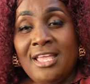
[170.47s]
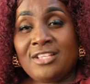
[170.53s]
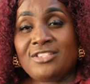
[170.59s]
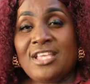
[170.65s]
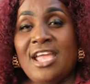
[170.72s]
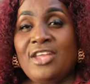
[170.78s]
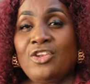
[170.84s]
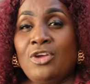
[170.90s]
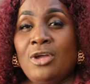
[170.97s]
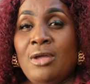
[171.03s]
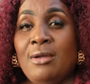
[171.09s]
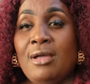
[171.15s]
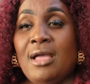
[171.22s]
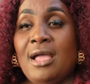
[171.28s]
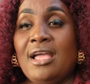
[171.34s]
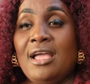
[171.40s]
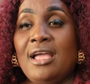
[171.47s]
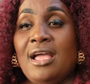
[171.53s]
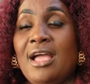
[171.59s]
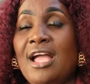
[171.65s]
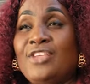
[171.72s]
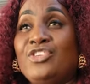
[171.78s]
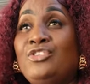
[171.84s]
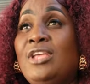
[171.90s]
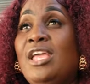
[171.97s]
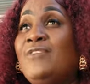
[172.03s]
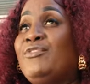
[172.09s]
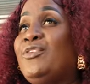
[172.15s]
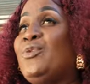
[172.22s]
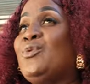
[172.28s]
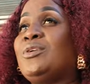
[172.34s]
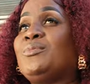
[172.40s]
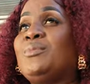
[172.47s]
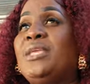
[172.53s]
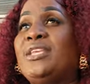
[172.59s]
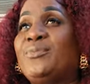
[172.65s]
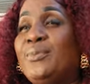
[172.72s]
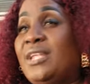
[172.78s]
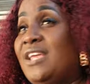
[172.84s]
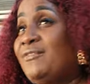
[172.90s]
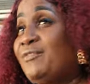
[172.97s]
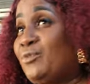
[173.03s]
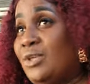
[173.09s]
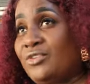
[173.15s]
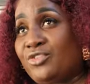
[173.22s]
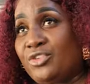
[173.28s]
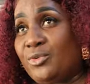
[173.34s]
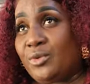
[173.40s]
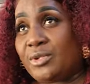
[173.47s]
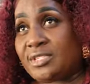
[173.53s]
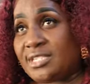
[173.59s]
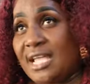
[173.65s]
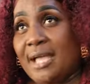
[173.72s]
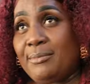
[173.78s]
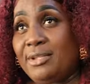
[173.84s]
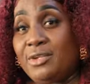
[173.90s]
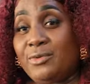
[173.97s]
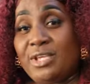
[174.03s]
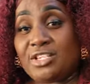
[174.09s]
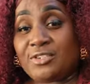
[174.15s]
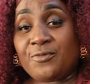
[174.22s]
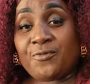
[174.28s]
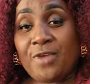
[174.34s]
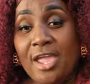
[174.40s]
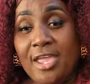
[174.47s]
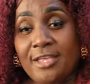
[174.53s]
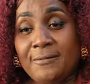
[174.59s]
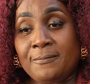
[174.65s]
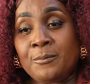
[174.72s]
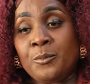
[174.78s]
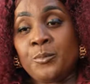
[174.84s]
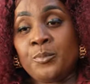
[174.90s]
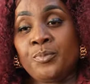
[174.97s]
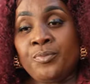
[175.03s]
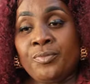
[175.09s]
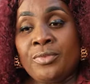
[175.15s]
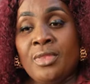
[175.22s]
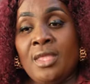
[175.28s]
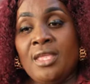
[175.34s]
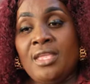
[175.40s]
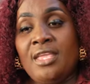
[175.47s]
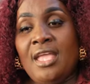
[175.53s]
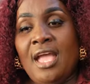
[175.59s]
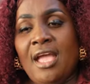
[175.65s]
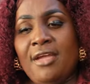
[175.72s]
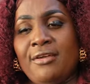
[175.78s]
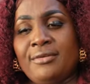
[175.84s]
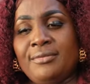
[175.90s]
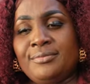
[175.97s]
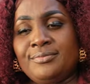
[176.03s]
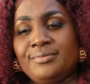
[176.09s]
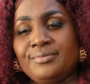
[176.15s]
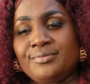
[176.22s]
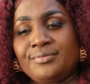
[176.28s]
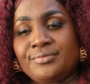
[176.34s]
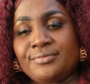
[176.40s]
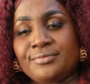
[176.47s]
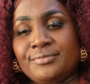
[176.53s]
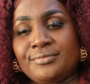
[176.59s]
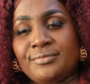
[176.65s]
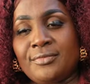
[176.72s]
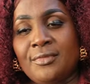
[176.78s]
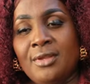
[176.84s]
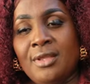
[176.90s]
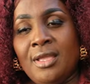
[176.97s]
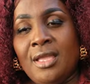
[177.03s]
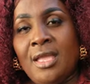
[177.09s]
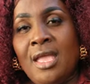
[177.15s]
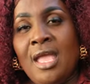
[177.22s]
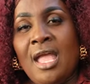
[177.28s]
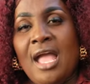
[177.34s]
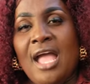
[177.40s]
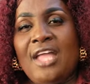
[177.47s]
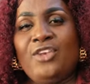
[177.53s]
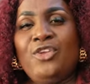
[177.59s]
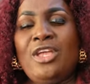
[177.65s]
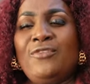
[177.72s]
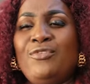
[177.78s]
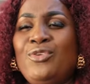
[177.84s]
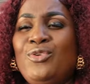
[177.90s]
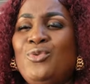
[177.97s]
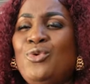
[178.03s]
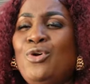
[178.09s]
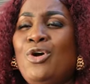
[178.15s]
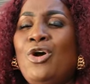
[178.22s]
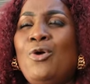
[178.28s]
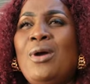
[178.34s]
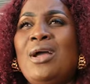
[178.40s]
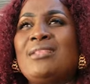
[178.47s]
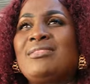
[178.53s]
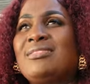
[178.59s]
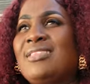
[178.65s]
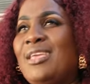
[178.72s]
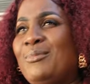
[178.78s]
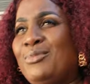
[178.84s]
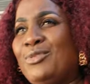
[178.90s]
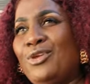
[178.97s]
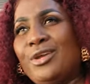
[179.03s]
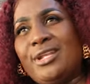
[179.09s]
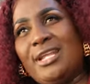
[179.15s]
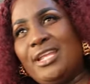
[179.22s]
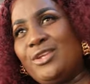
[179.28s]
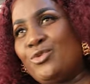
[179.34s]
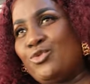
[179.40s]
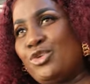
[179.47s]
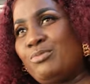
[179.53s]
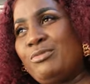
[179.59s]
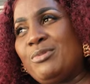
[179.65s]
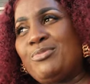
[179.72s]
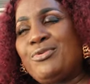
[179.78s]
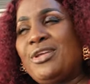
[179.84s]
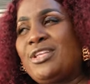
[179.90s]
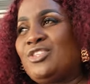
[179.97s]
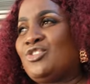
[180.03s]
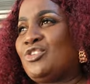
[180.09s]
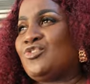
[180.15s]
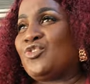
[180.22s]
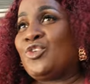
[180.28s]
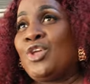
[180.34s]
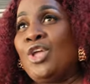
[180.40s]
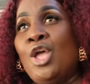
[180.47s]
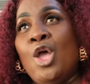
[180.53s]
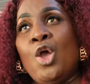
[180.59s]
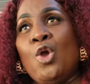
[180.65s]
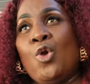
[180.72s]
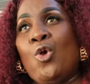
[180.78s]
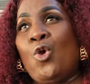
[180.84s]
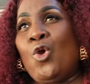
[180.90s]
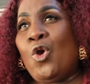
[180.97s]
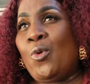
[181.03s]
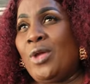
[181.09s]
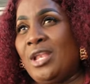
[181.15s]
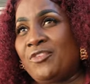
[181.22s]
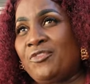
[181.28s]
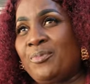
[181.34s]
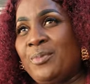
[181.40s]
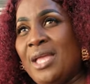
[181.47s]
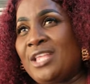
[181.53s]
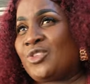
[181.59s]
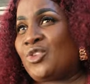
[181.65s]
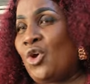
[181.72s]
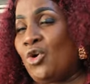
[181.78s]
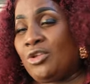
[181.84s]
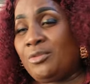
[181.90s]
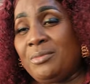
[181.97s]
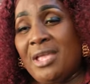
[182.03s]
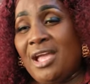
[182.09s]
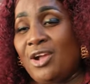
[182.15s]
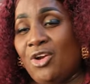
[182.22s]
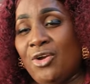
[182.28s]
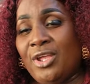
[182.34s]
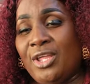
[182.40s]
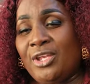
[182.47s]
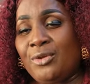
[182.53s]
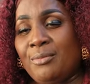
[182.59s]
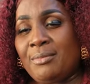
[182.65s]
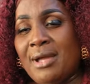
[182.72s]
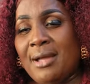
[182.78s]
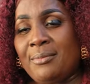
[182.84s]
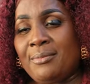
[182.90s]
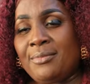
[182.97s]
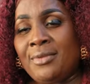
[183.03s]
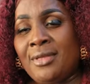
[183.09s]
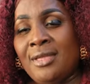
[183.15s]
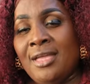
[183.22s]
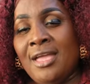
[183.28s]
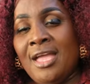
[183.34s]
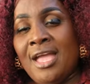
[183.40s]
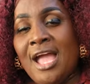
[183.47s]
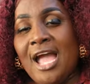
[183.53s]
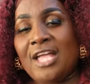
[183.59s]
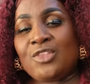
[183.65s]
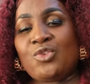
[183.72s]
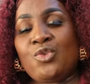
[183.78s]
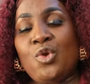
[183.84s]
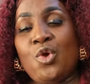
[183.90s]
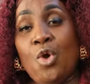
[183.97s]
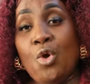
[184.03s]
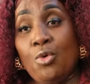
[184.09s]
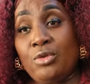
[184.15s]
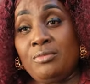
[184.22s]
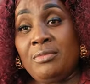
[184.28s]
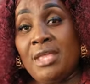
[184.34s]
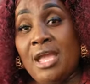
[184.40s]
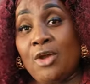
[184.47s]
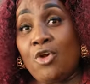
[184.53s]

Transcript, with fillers: say, I know, she don't know me. She don't know if she knows so me, the way she frightened. Yeah. I don't even know how I stepped down in the road. My brain just go and left me. I told me I go, you know, mom. I told me I